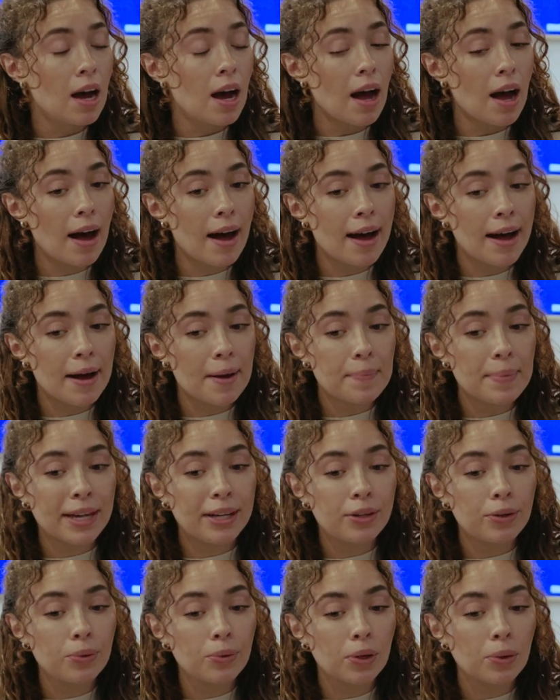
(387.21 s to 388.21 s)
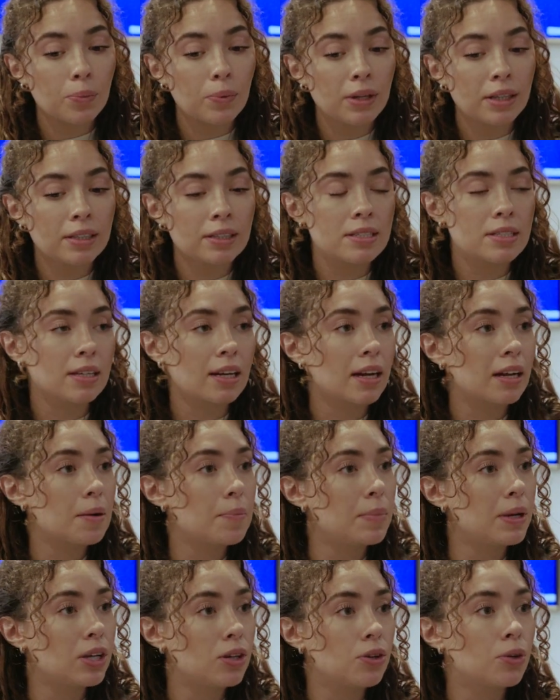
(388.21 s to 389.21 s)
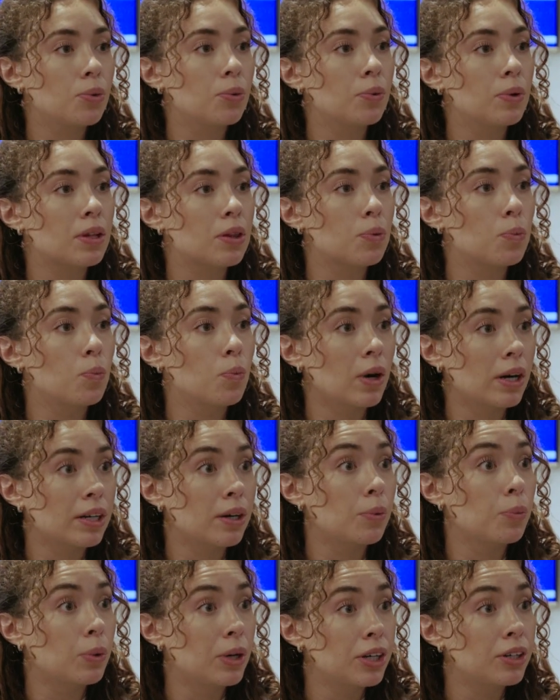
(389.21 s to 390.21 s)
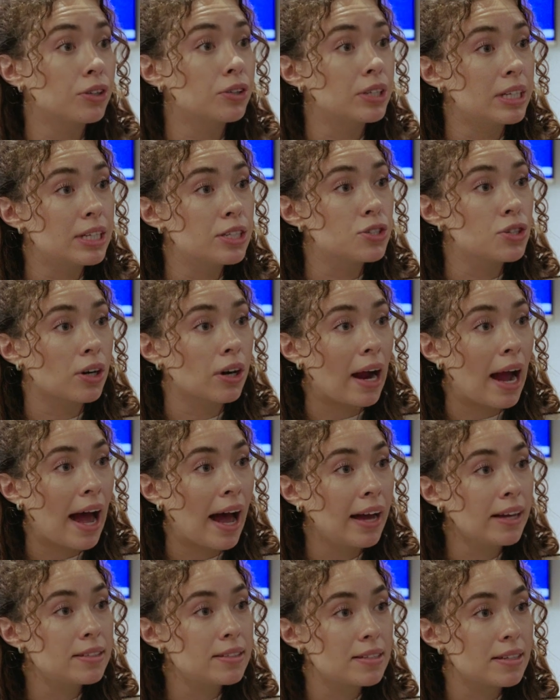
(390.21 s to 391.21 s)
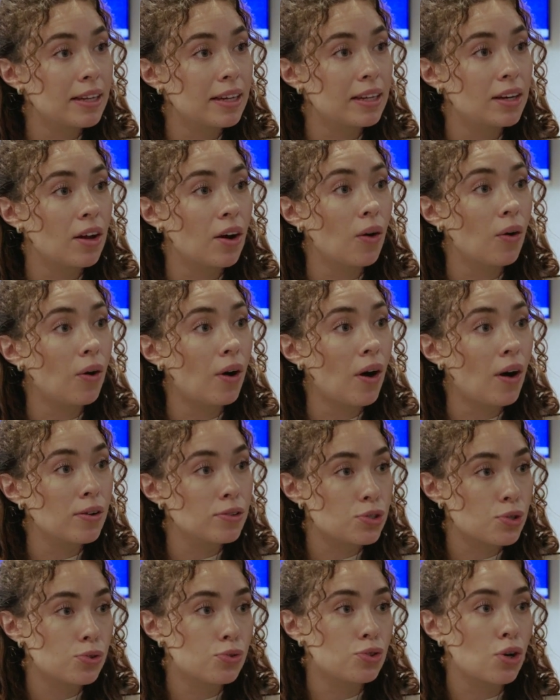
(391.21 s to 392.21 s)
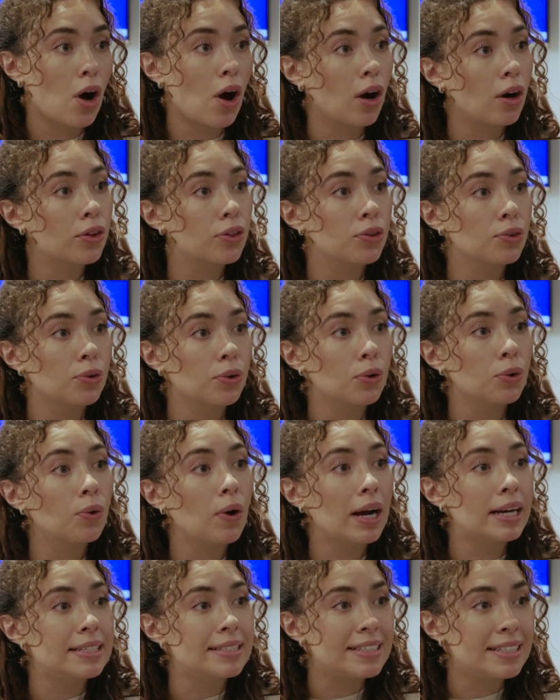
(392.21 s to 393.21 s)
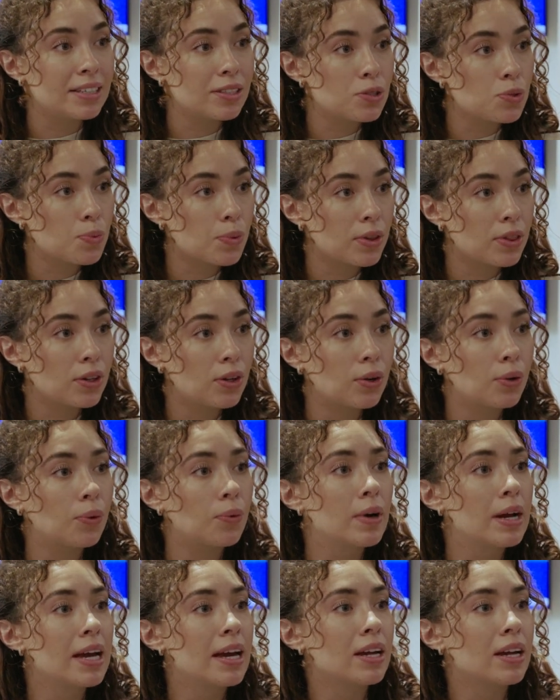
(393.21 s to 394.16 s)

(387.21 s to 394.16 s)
and who are willing to kind of meet you with where your needs are at, and also talk through ideas with you,